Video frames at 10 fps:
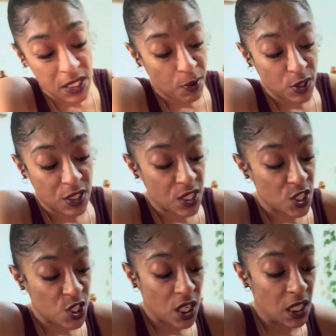person is
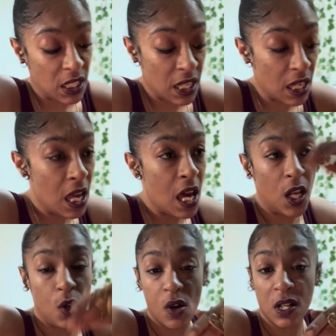juggling
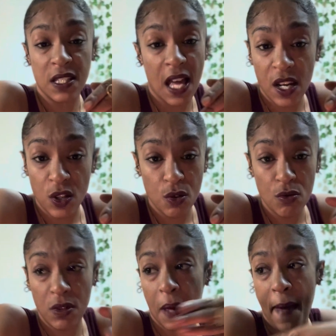alongside you,
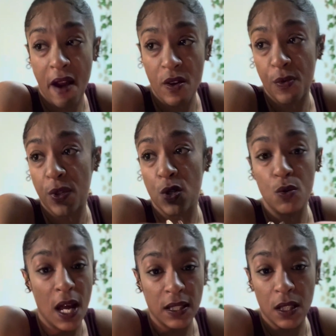they're married with you,
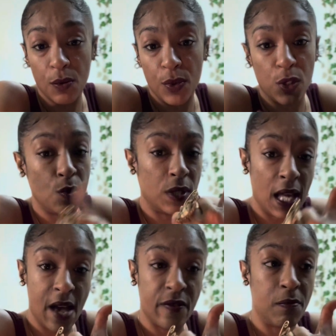locked in with you, and they
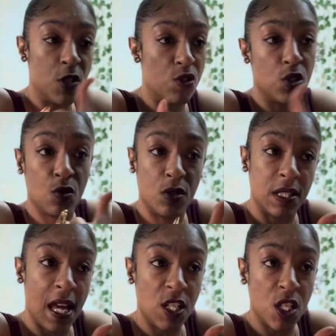have a mistress or a
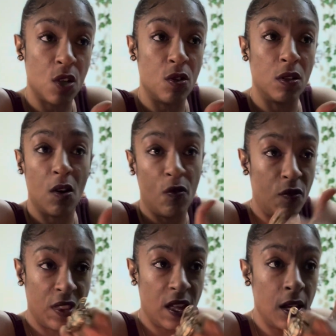side chick
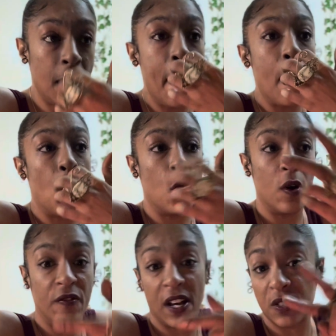over there, or
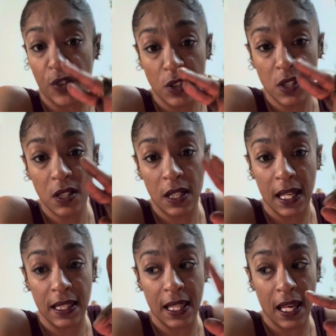vice versa.
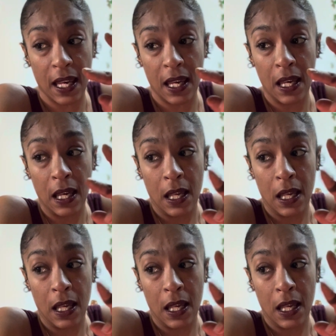Like they